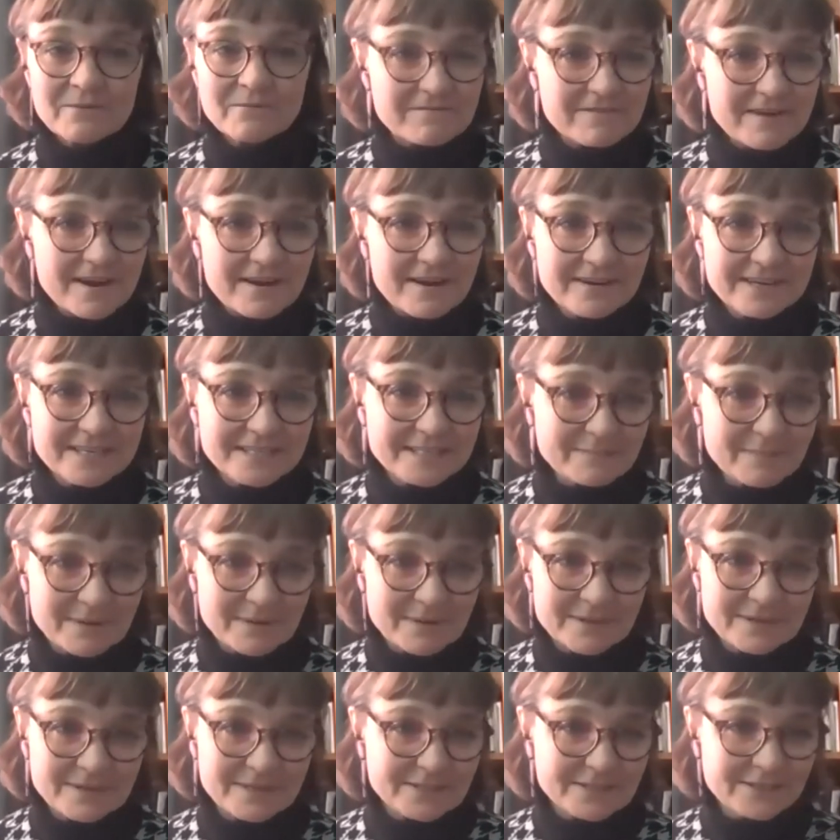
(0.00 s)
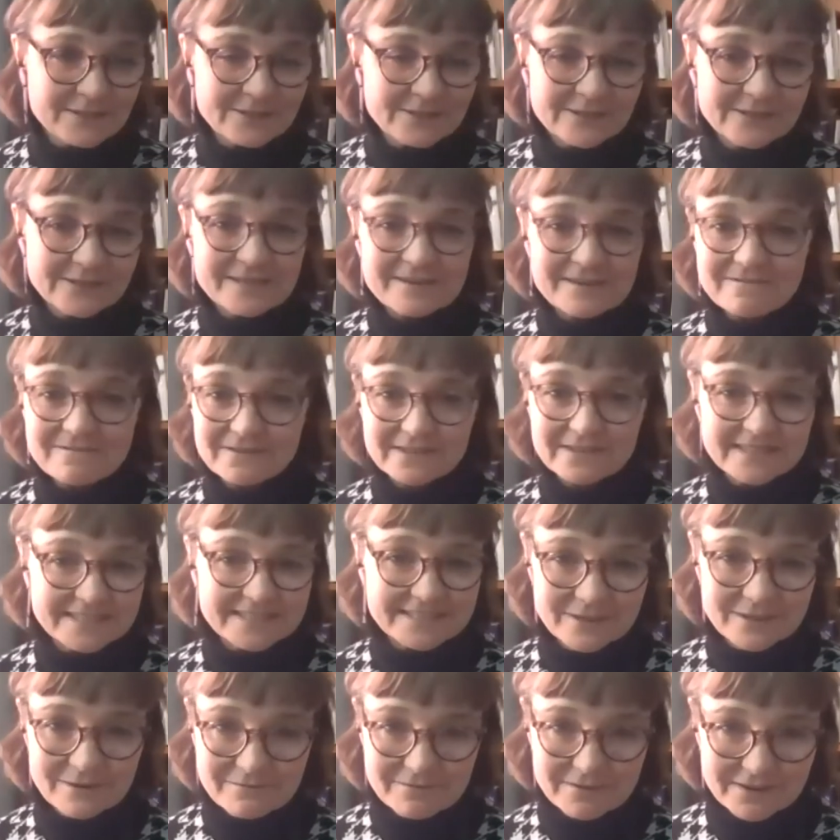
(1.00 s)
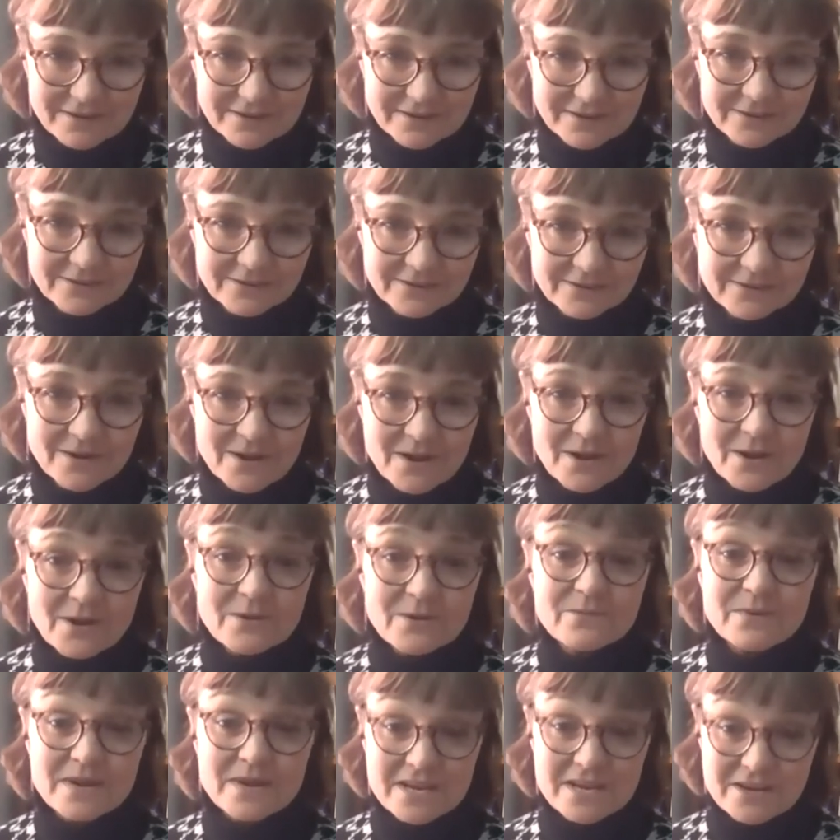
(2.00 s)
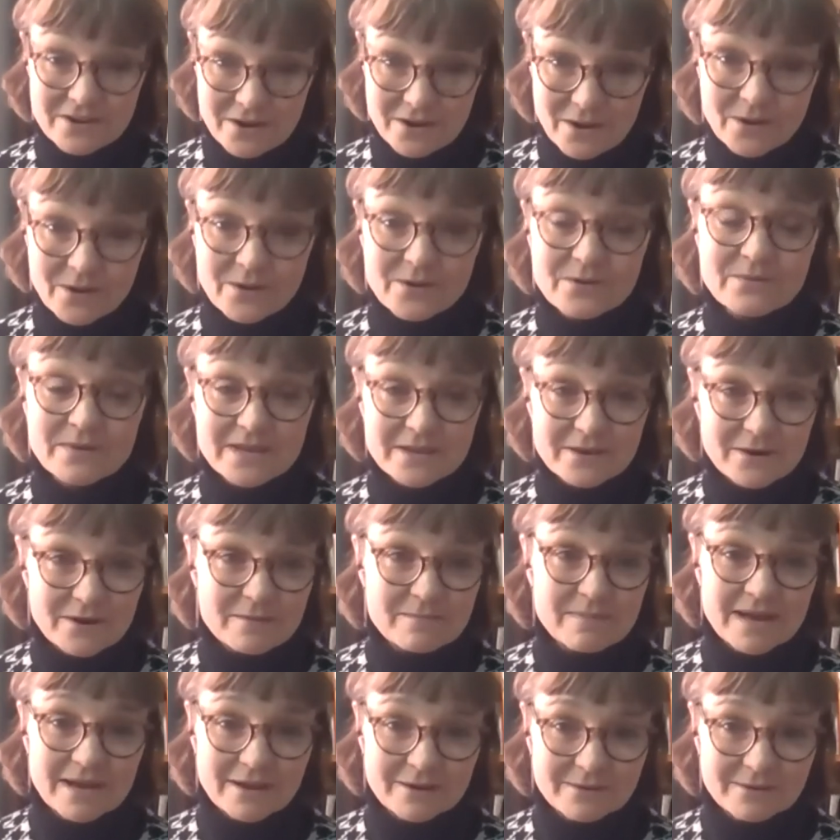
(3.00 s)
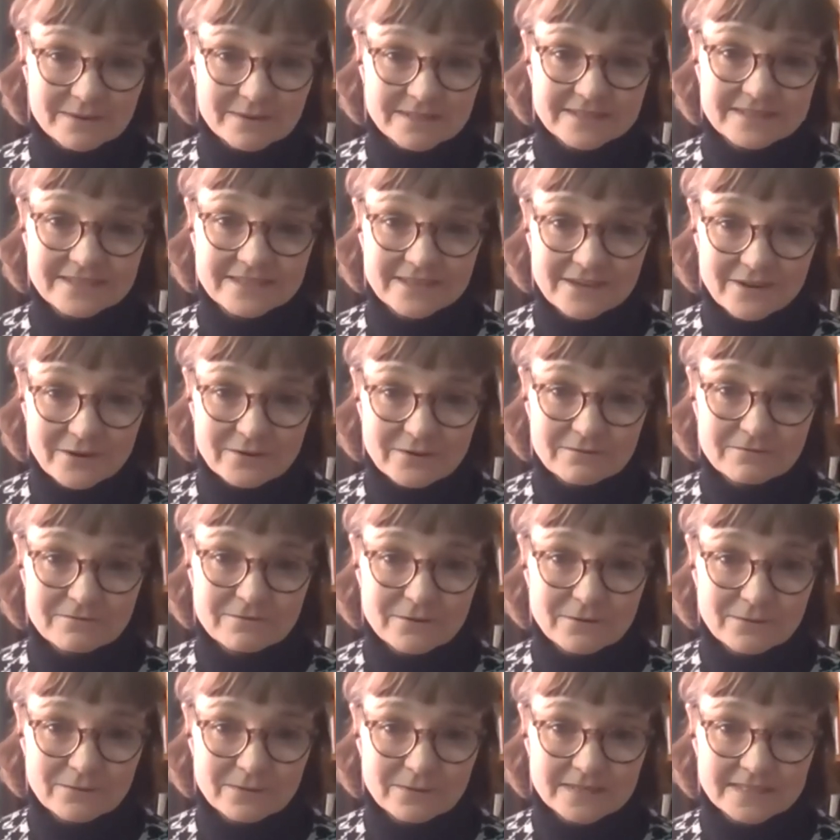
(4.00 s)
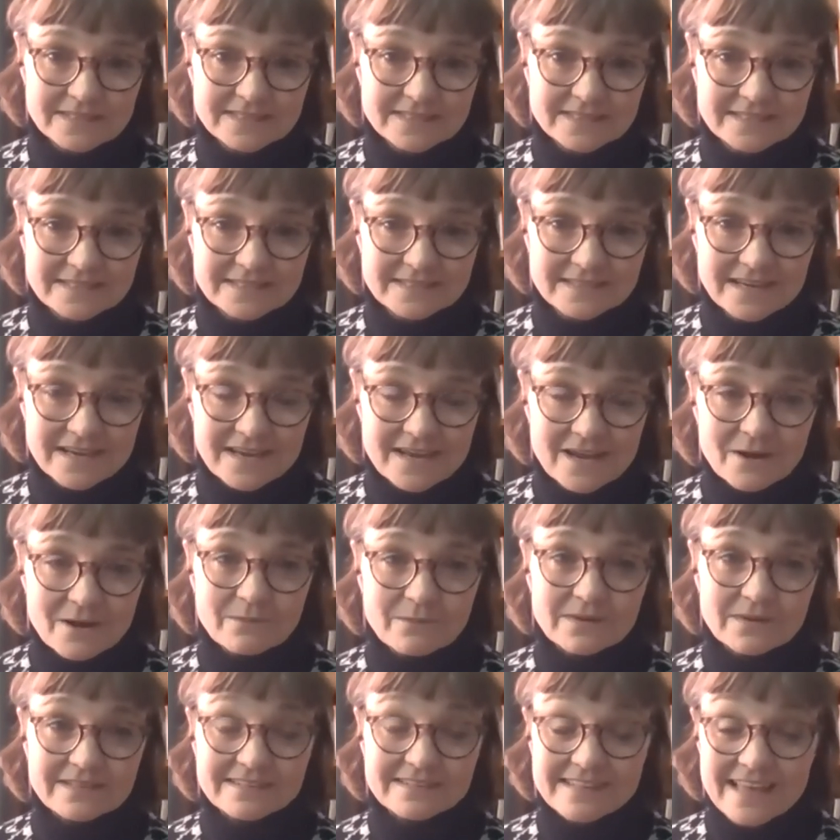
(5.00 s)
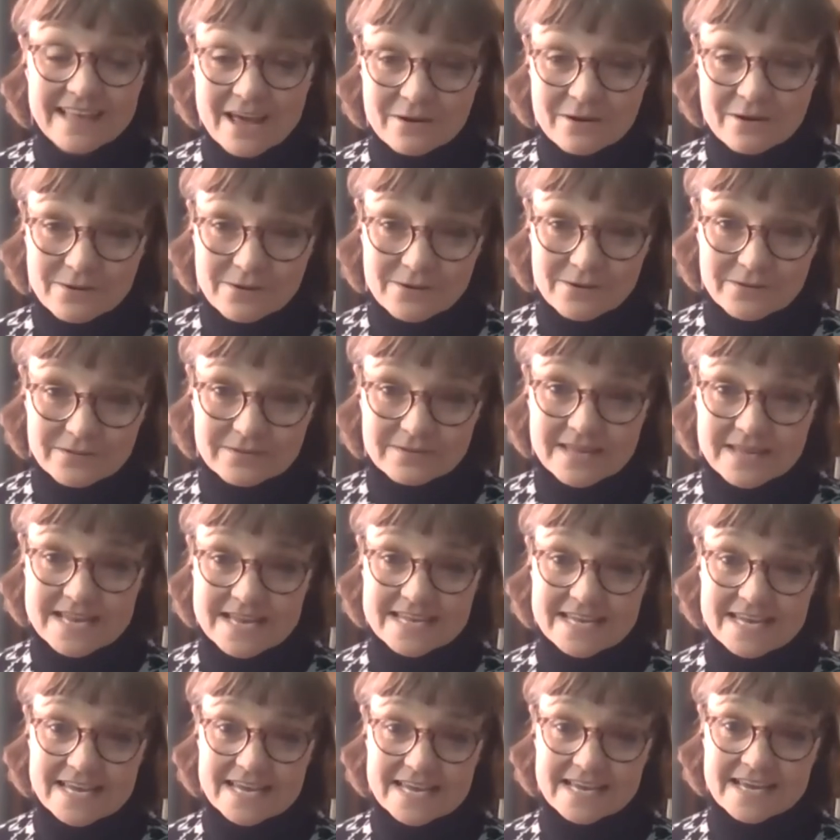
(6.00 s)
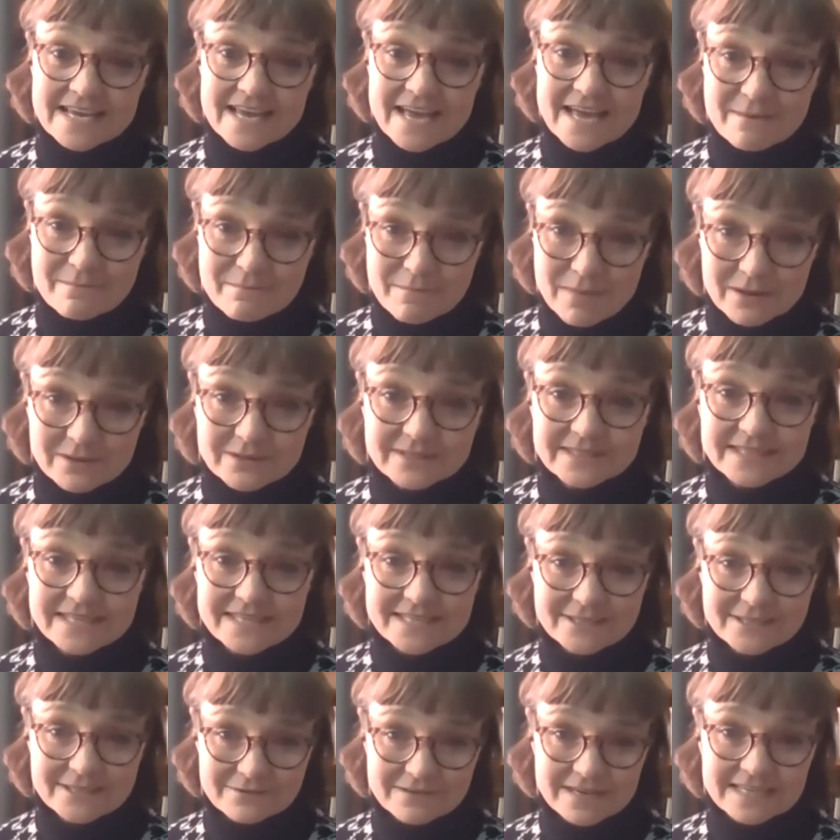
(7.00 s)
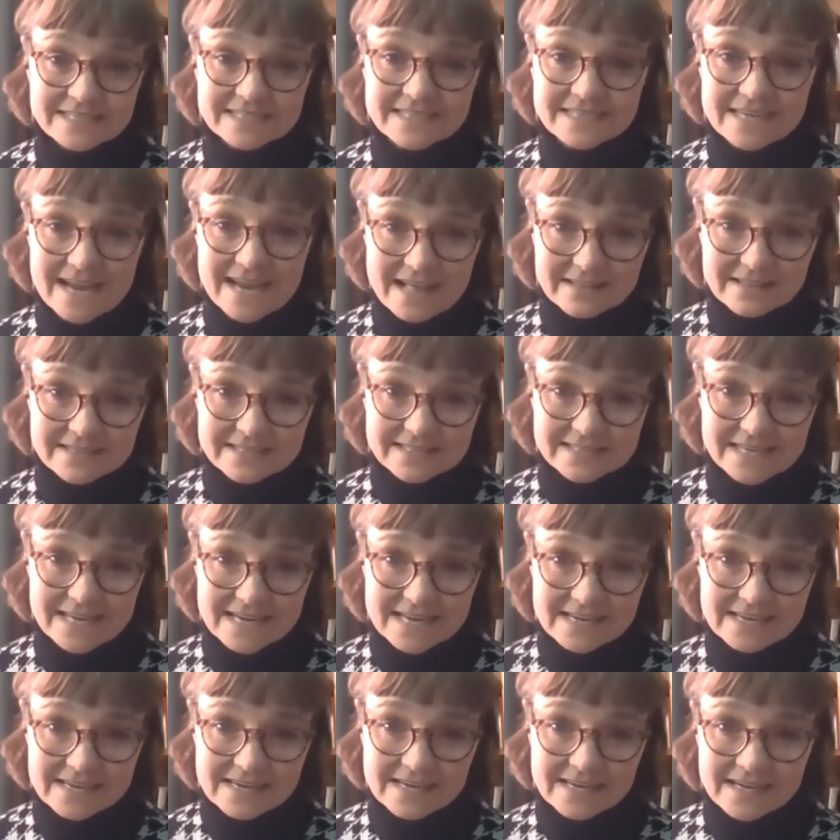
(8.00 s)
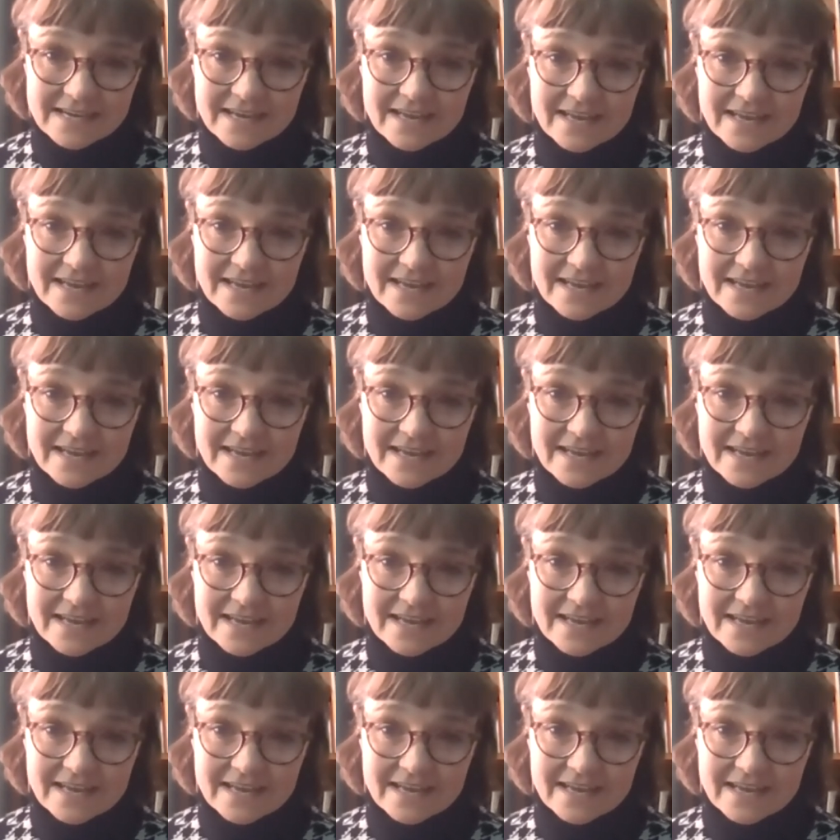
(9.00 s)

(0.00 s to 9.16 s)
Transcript: We're very spiritual and philosophical. We know we go backwards to go forwards with lateral thinking and multi-directionality.